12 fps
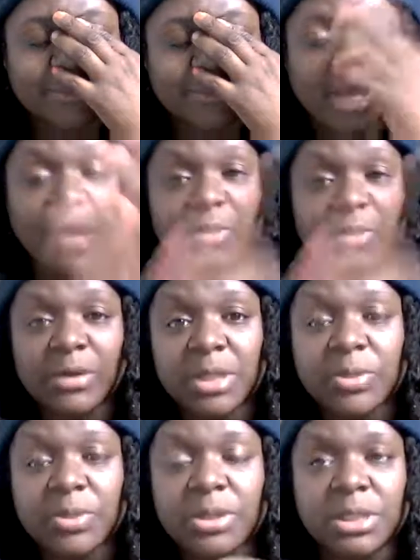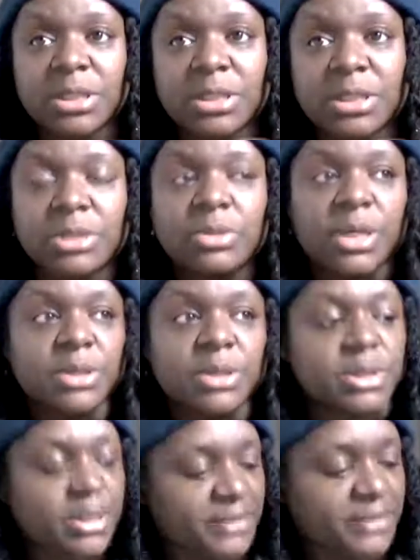I've known this person since
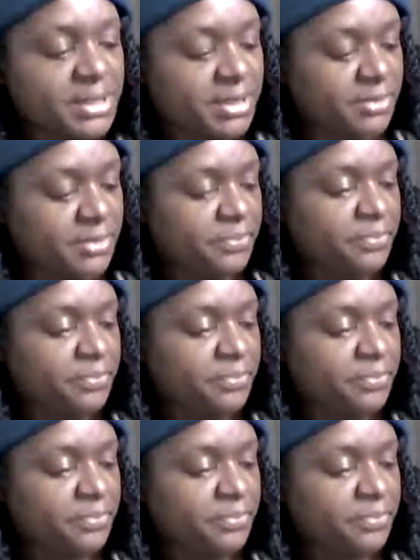2017,